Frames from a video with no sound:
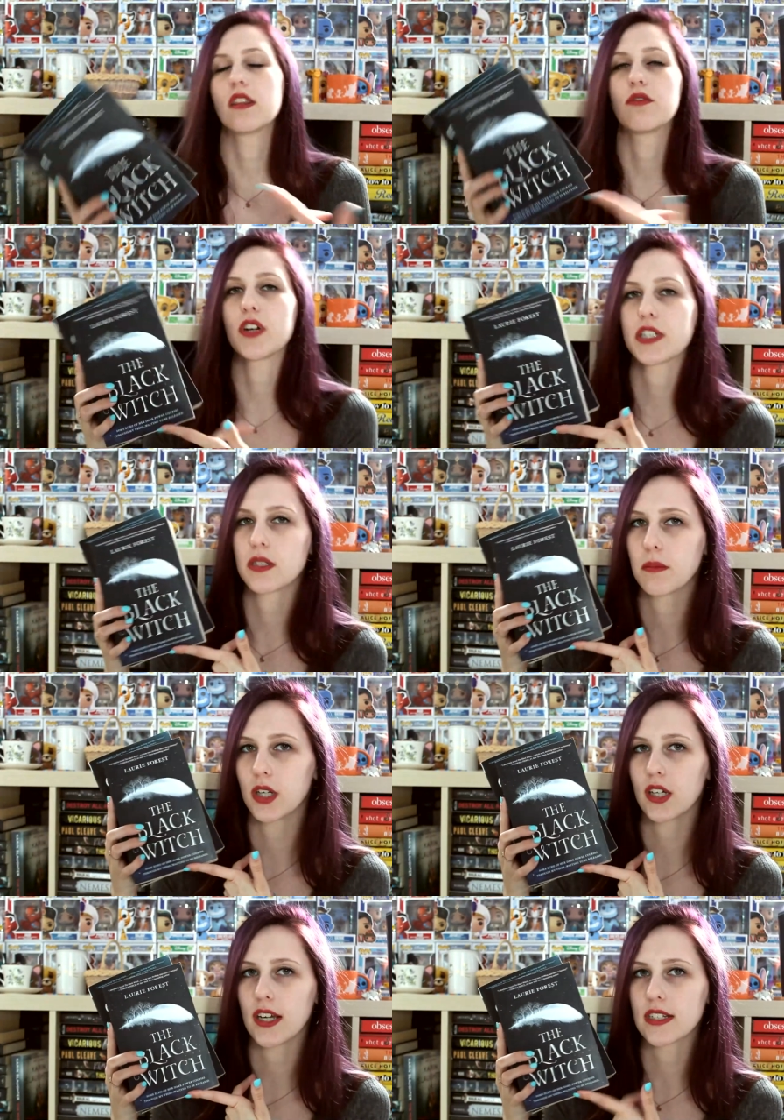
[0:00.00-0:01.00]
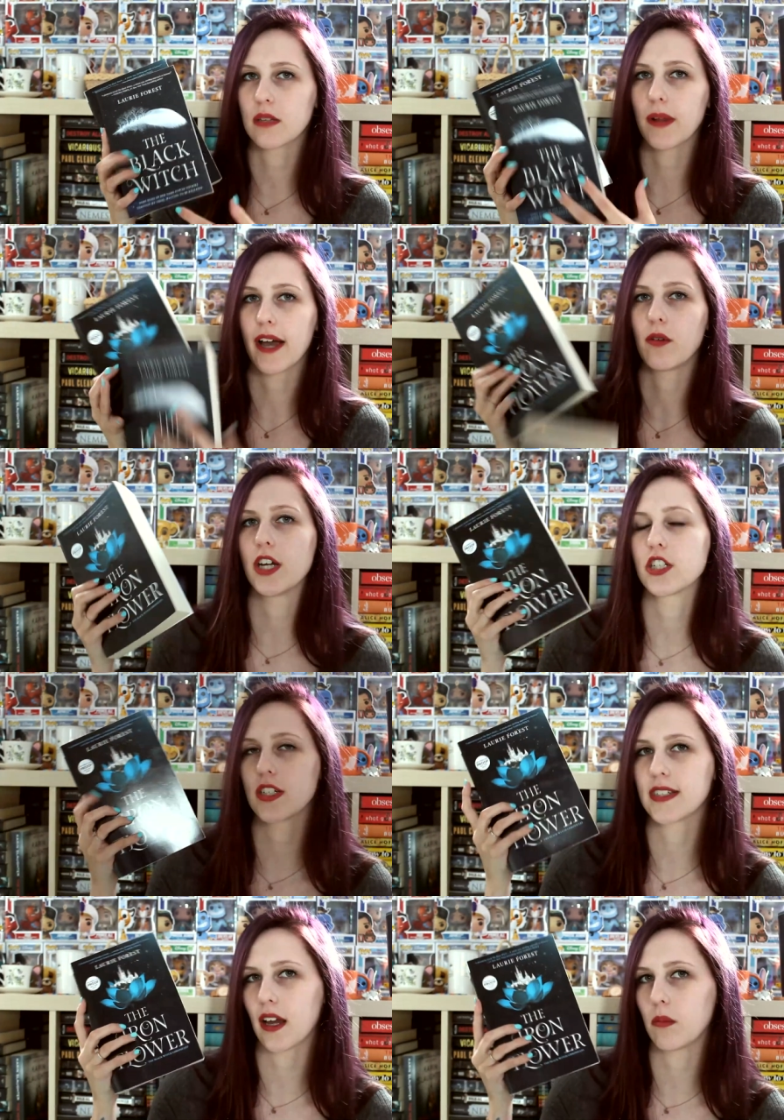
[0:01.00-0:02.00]
The first book is The Black Witch,
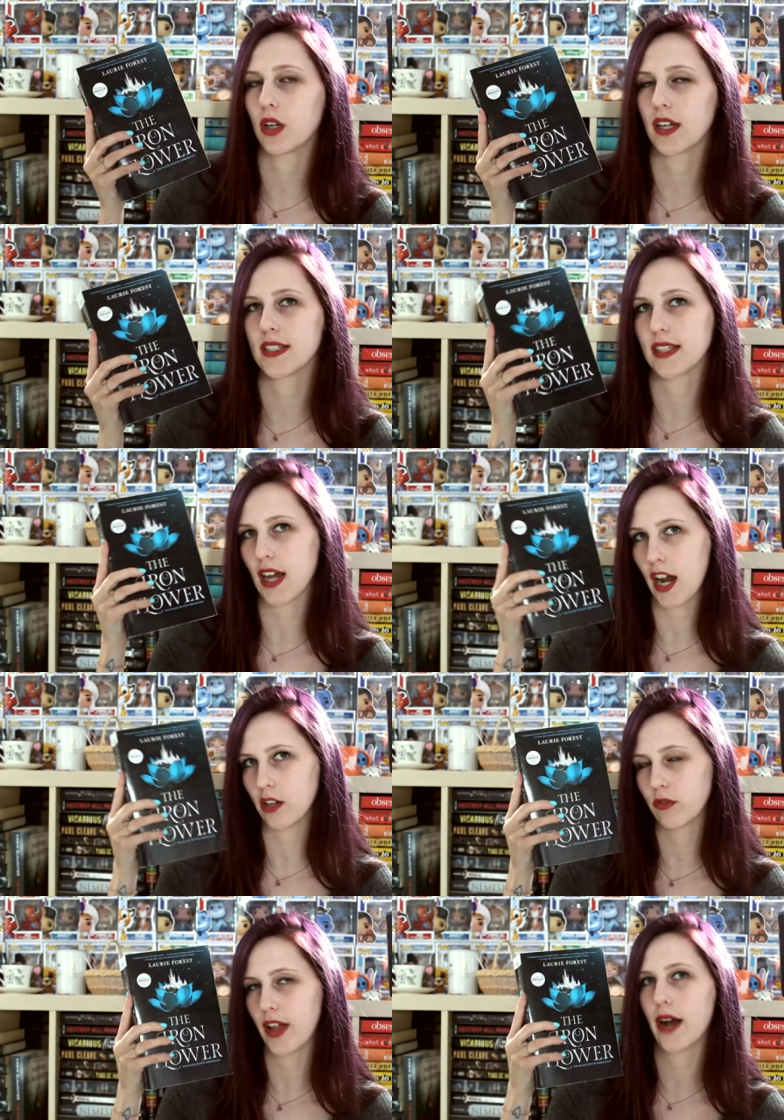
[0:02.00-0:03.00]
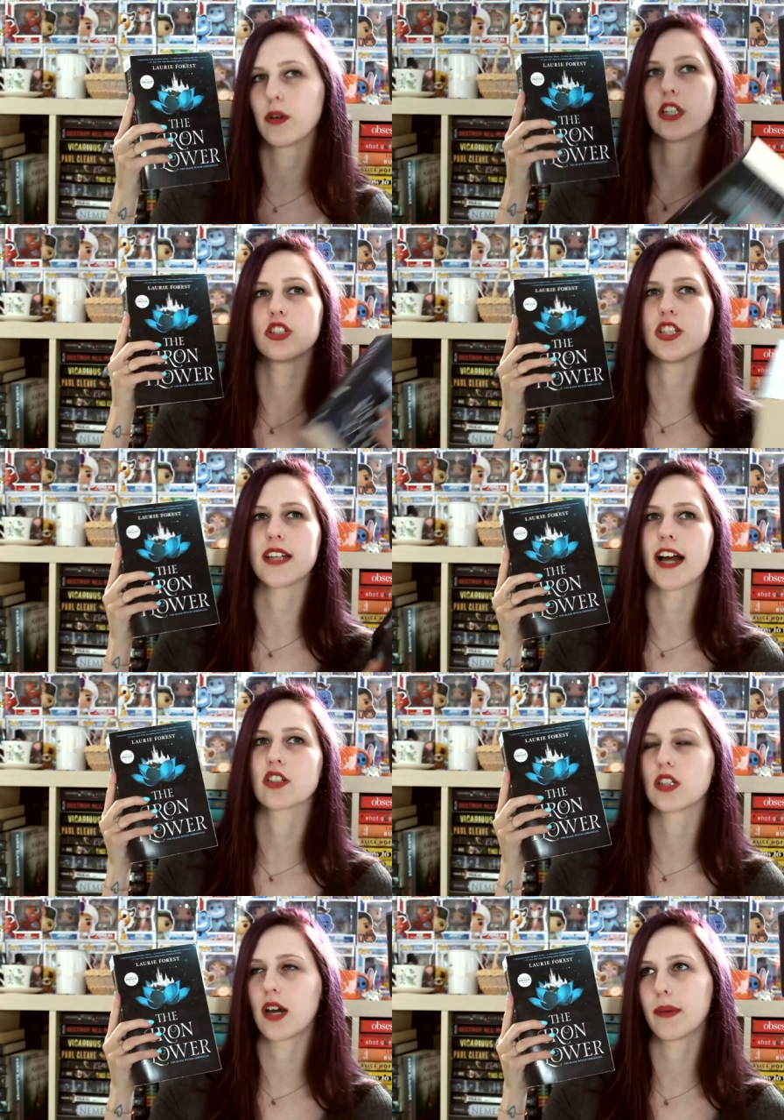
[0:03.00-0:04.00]
second book is The Iron Flower. She's
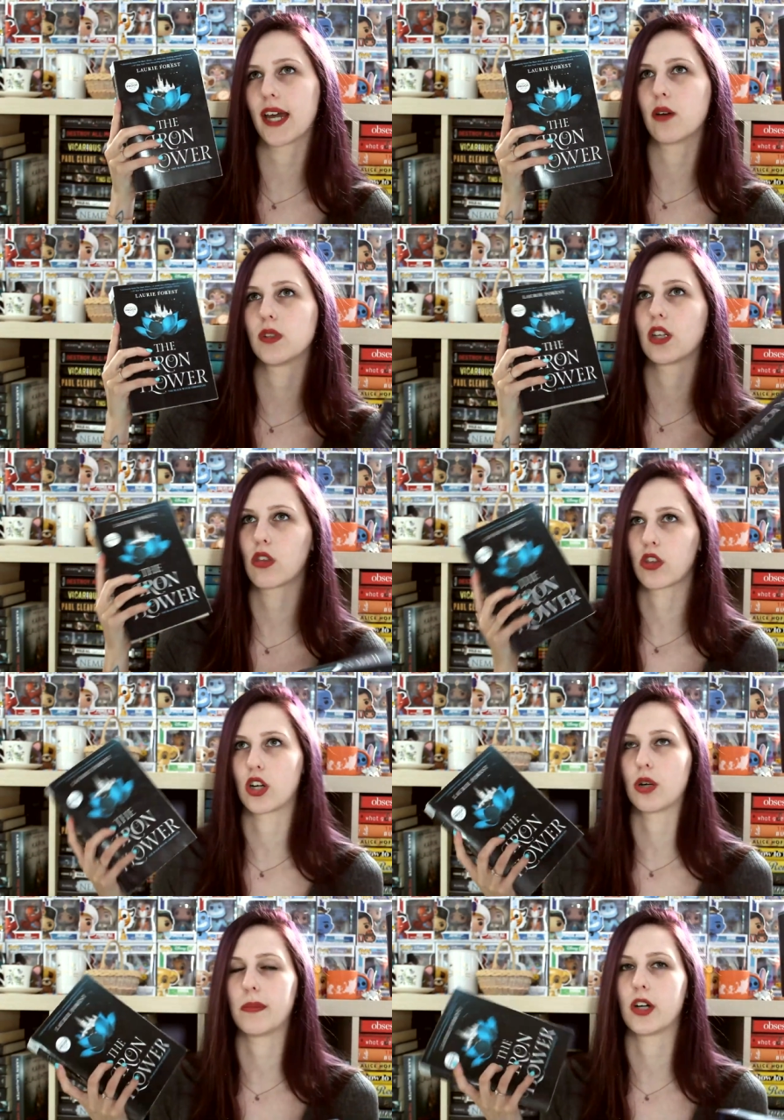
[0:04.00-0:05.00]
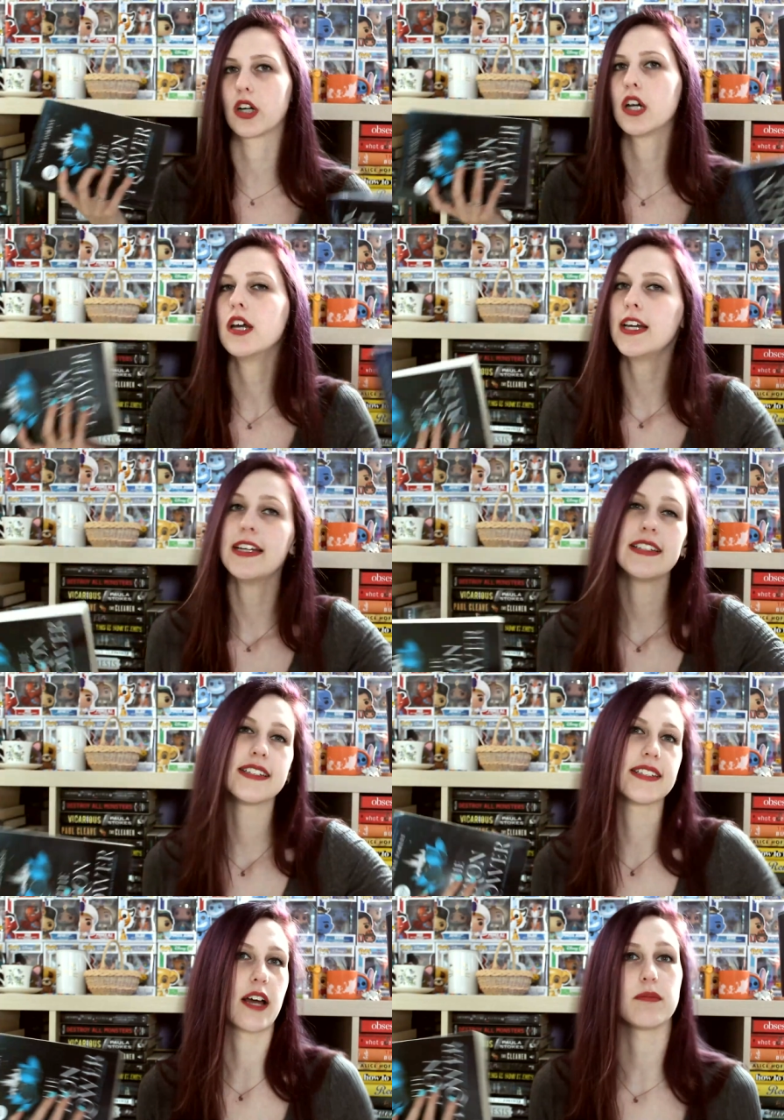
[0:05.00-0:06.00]
actually coming out with the third book
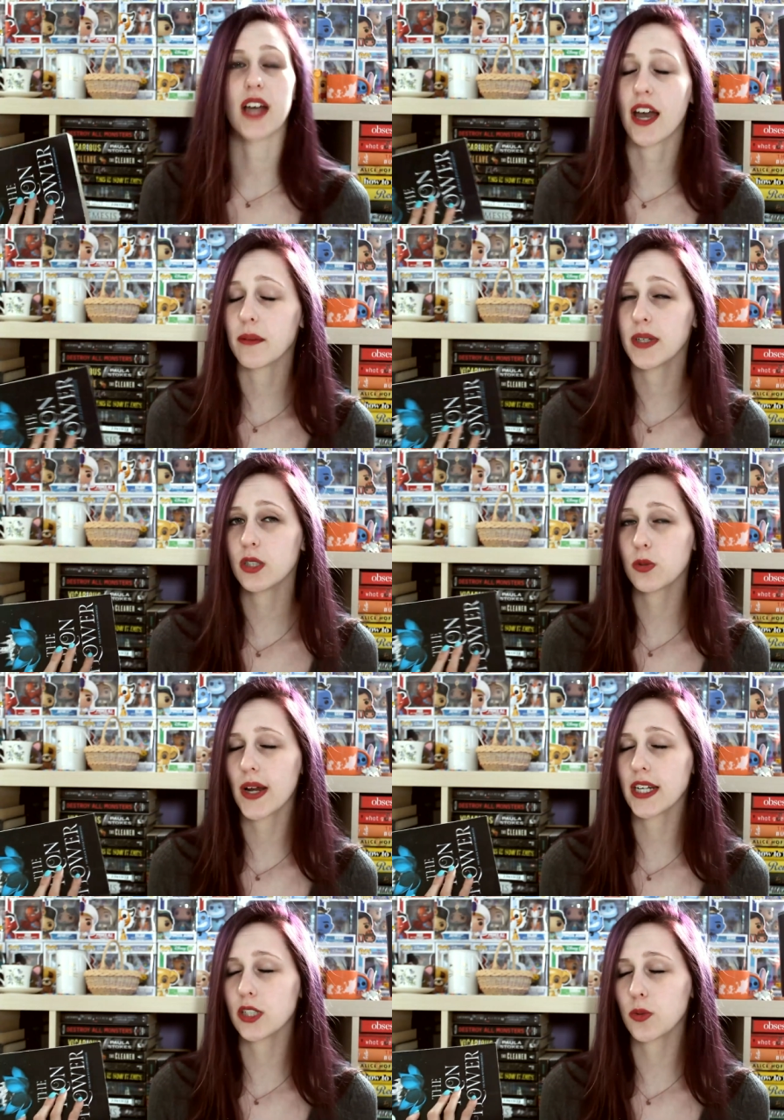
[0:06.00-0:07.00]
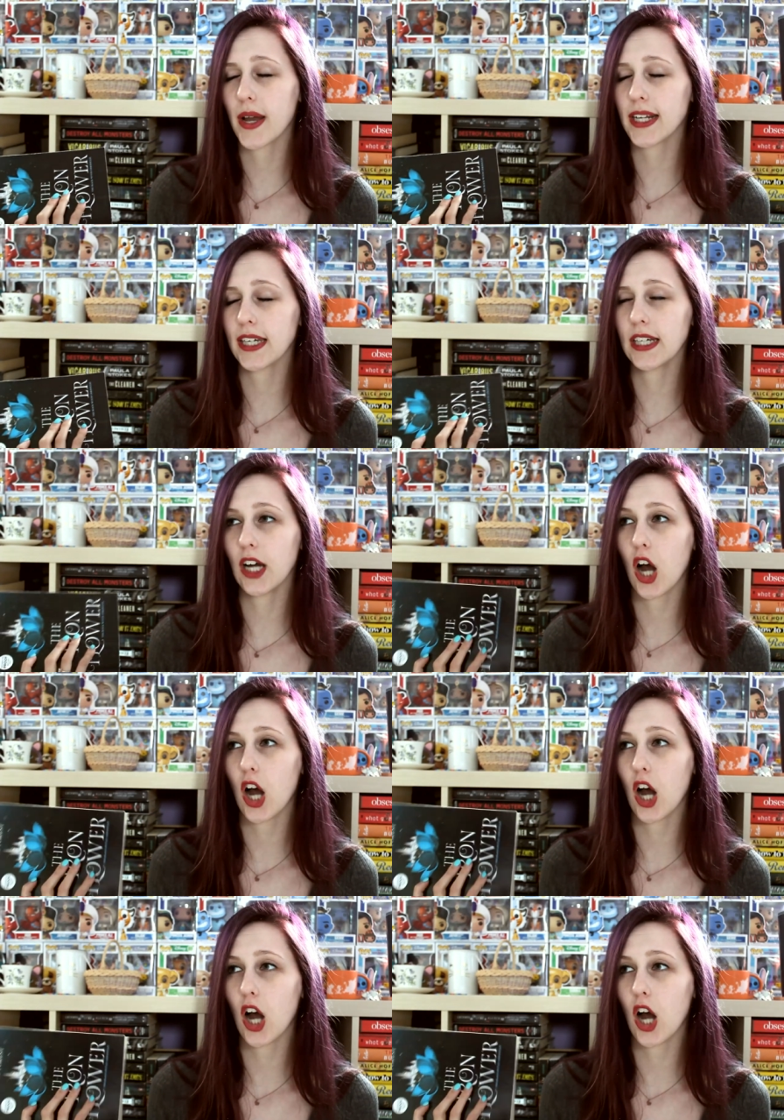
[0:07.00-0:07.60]
sometime in 2020.